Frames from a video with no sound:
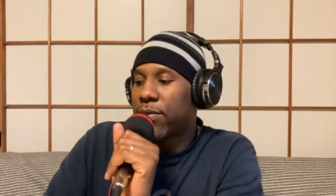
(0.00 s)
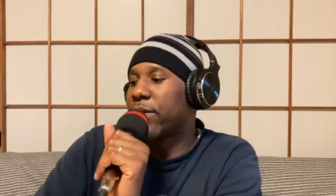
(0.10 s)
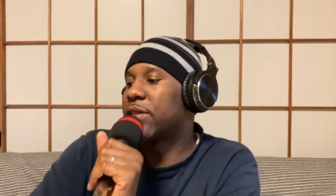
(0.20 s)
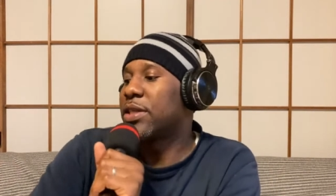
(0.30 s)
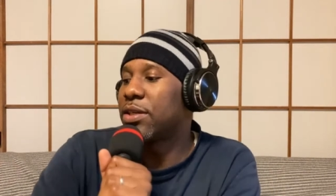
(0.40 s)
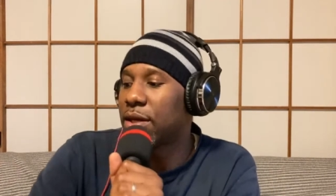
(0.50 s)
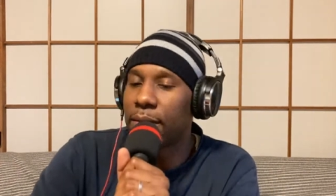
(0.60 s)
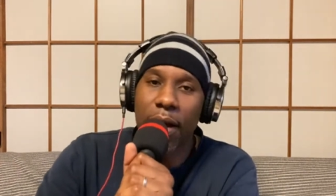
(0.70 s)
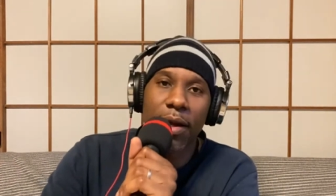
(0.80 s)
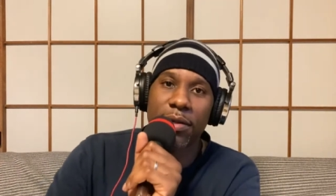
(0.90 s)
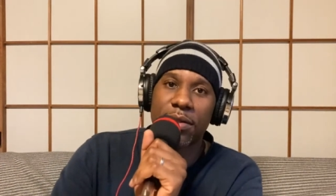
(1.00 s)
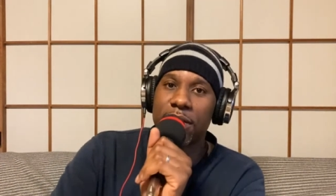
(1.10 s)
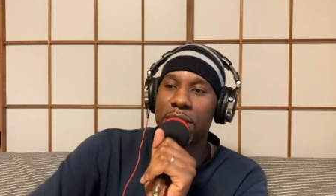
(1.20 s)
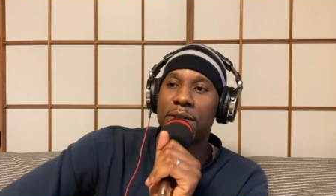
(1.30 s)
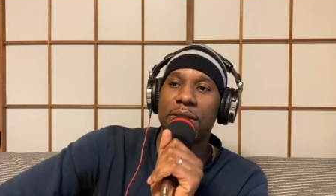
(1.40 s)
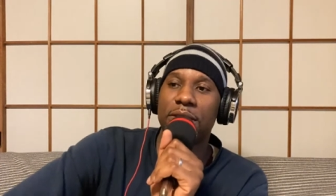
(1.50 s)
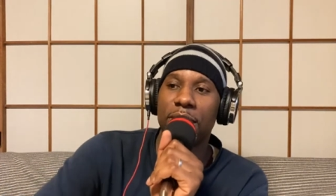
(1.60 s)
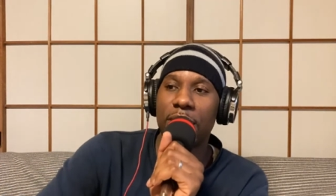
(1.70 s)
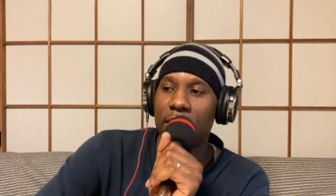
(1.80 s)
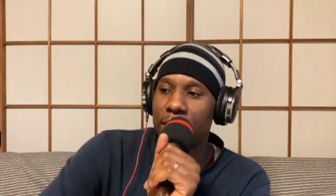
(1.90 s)
We'll see. I'll see. Just me
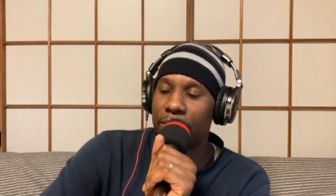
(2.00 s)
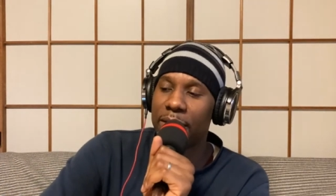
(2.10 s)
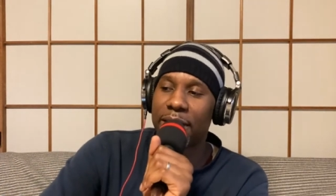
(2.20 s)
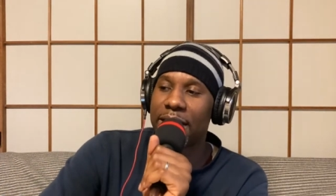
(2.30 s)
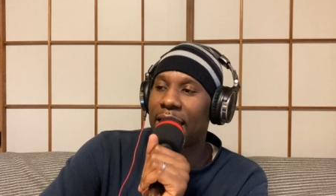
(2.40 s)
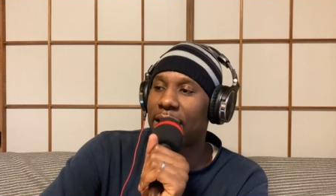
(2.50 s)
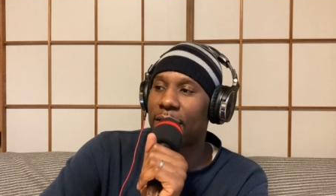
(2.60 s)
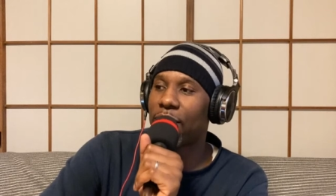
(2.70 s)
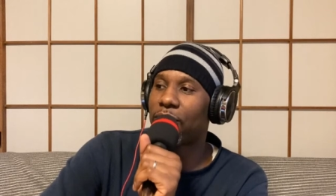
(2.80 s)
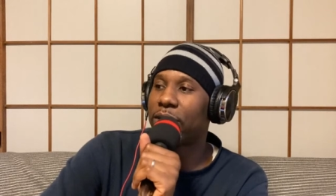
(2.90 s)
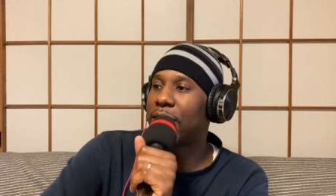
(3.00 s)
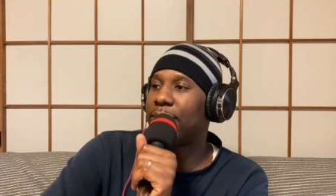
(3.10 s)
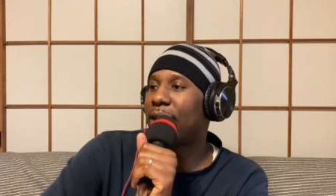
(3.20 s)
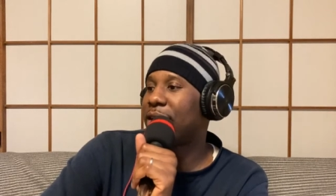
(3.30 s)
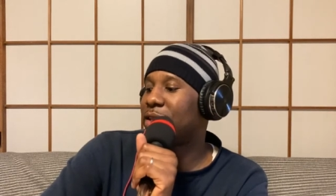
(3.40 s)
and my dad have a friendly bet.